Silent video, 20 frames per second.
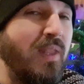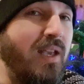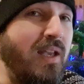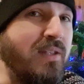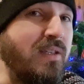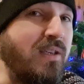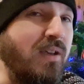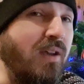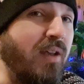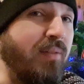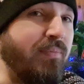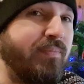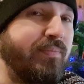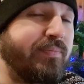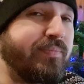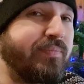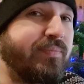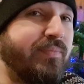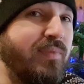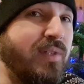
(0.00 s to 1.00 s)
it's got
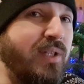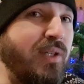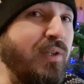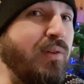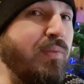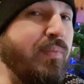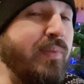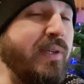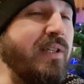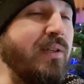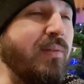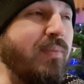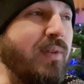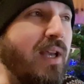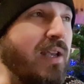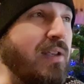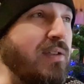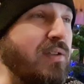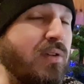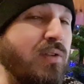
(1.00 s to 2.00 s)
2 medium
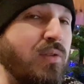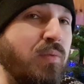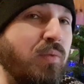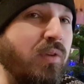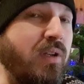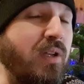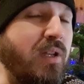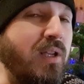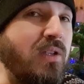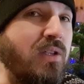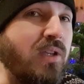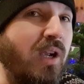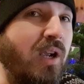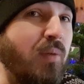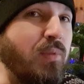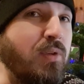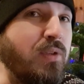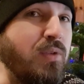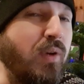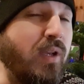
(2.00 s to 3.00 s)
lasers, 1 in each
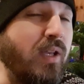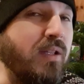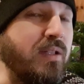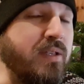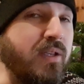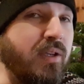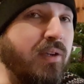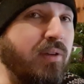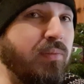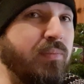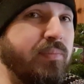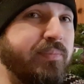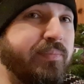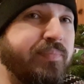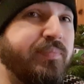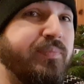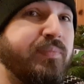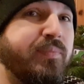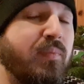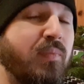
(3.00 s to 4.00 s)
arm as well. So
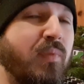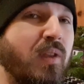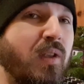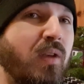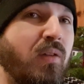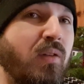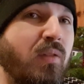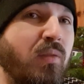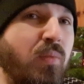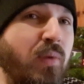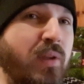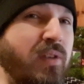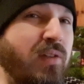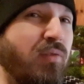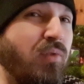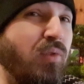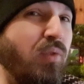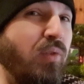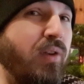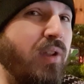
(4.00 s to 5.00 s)
when
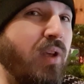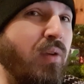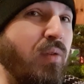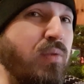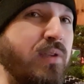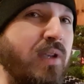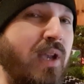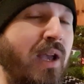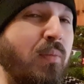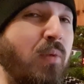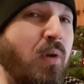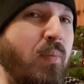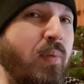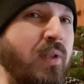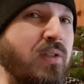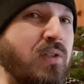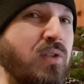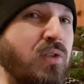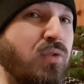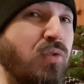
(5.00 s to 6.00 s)
you run those ammo
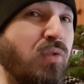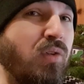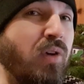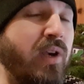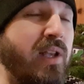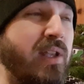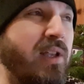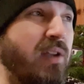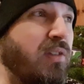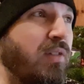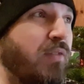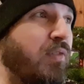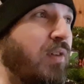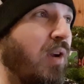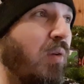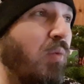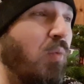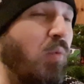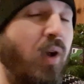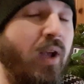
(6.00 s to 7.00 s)
bins dry, and you've
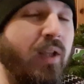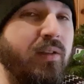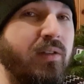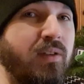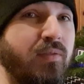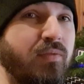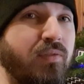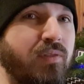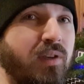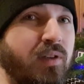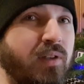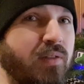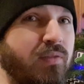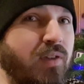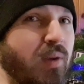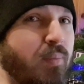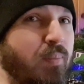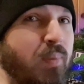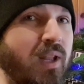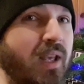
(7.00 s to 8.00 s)
got you've
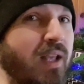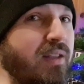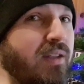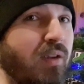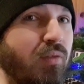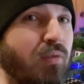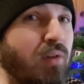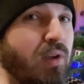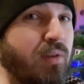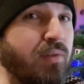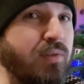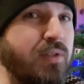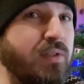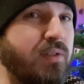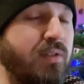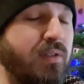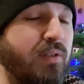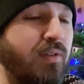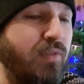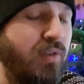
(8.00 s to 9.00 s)
got plenty of rounds.